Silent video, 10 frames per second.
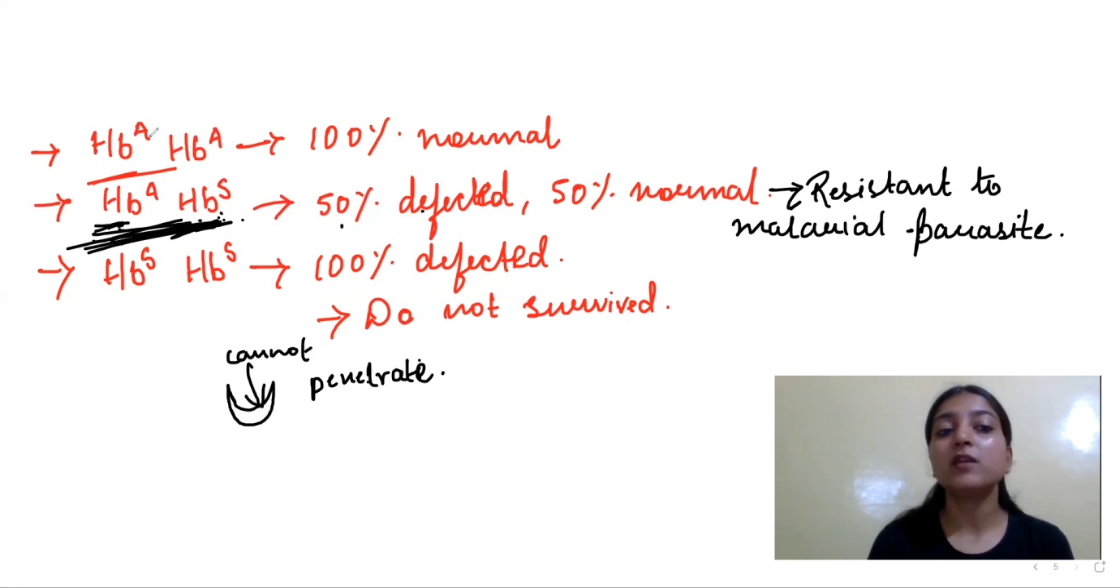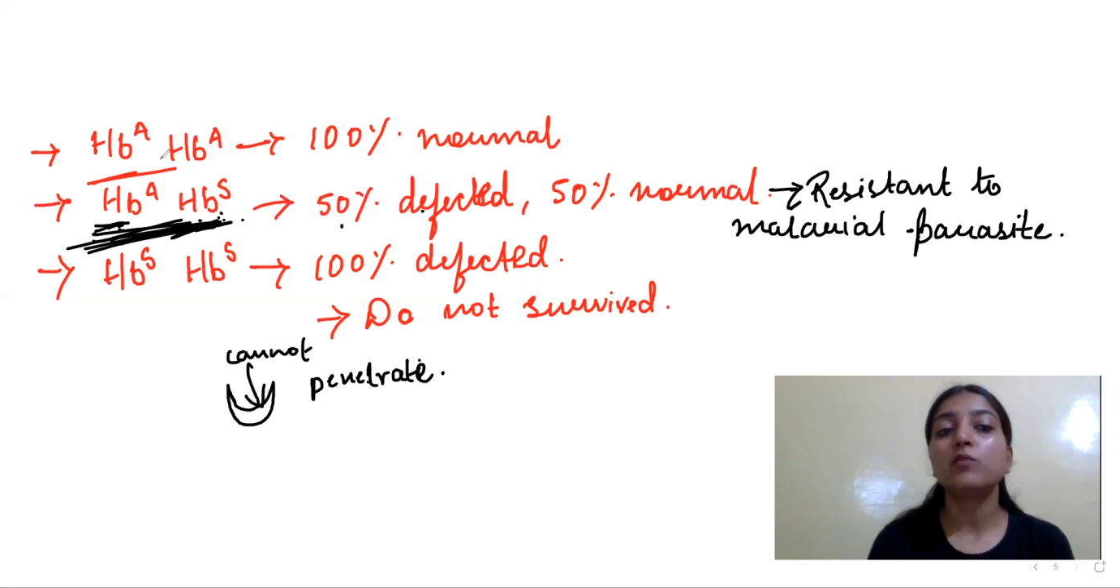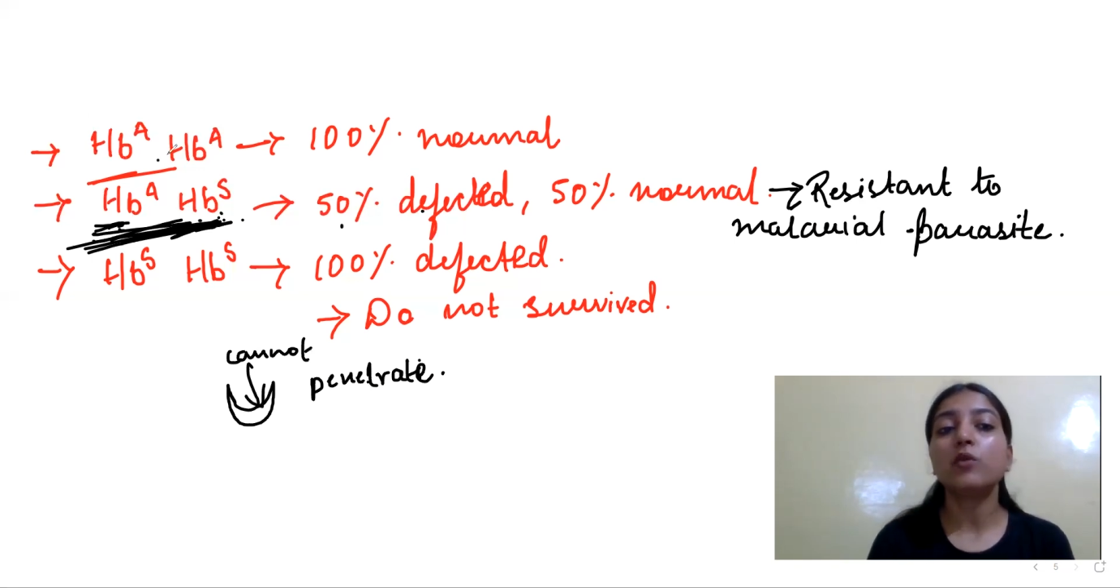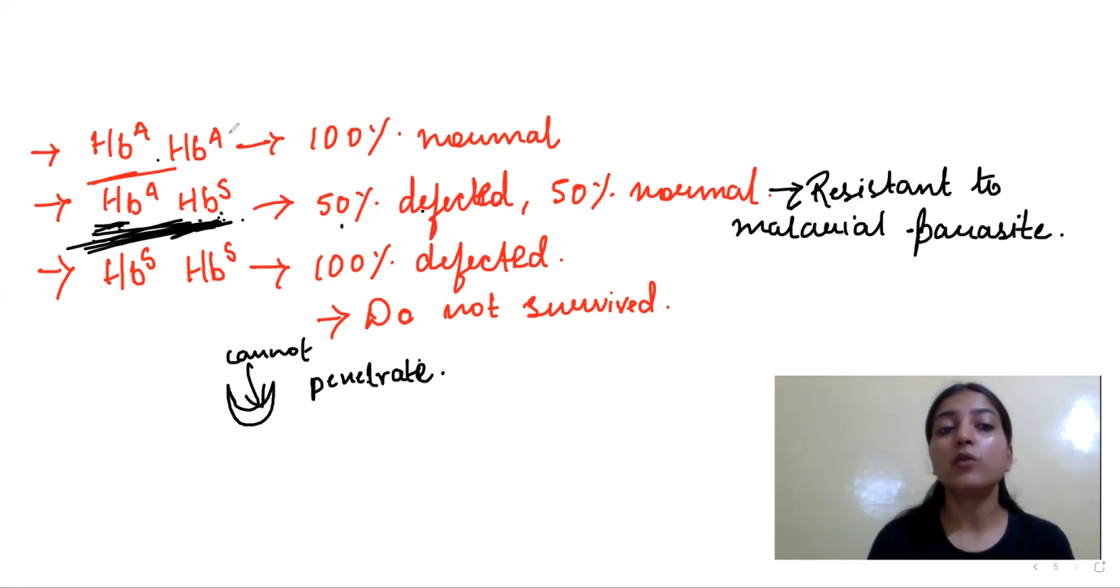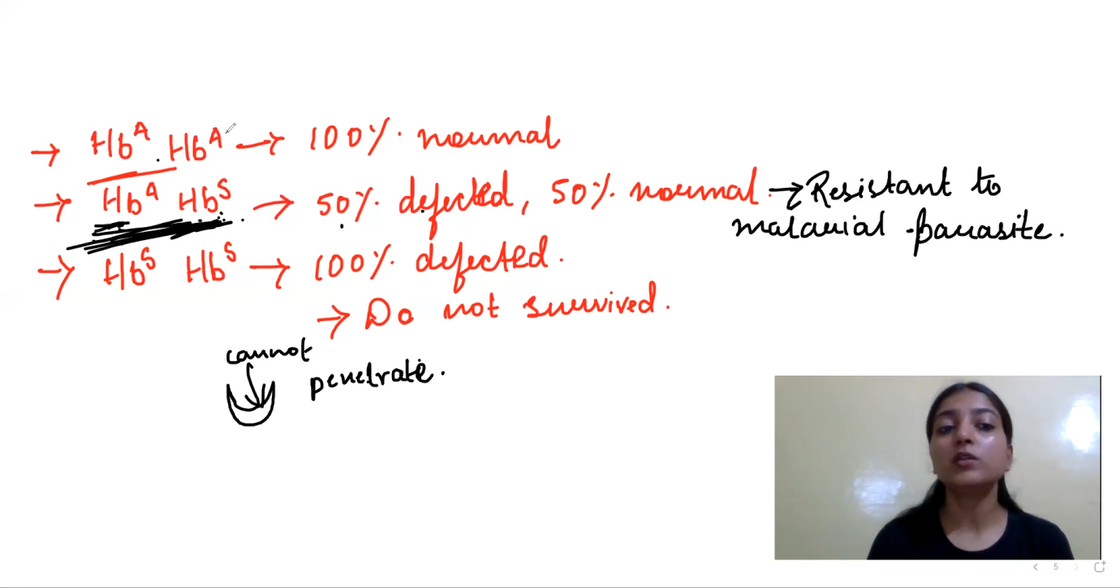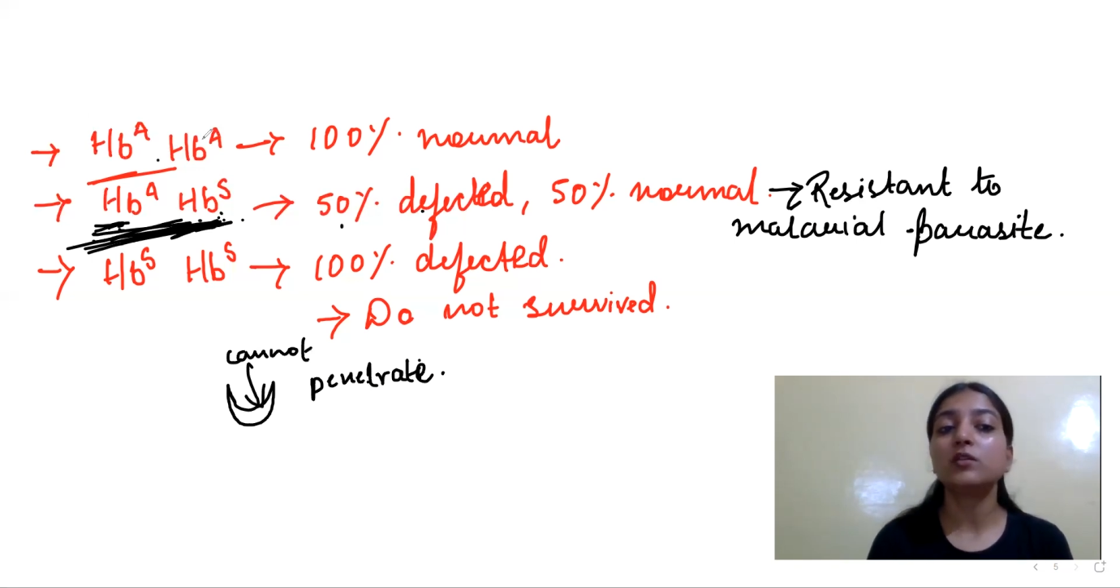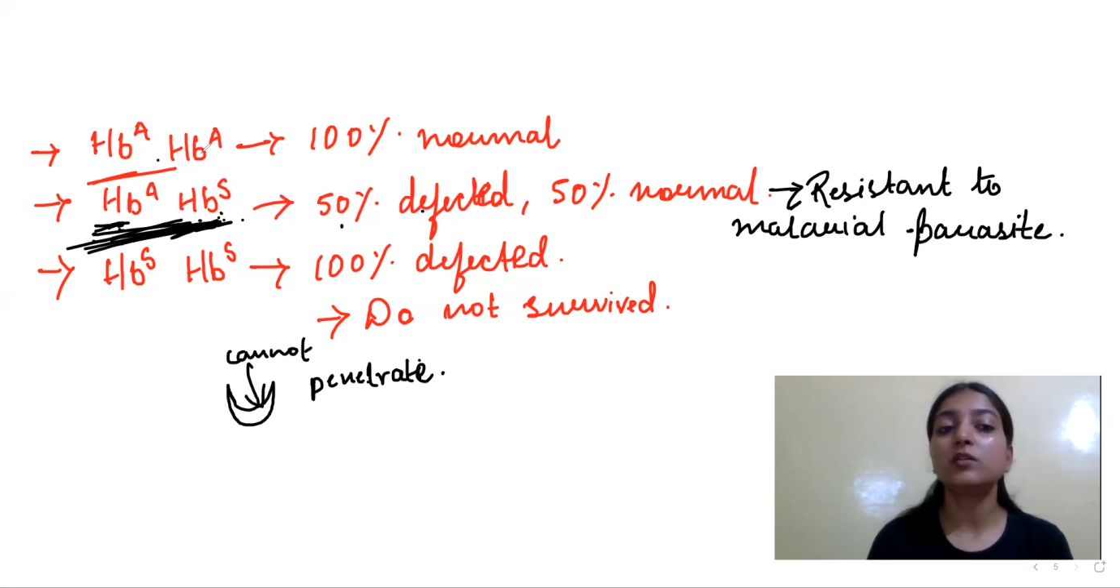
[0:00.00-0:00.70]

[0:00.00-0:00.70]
both the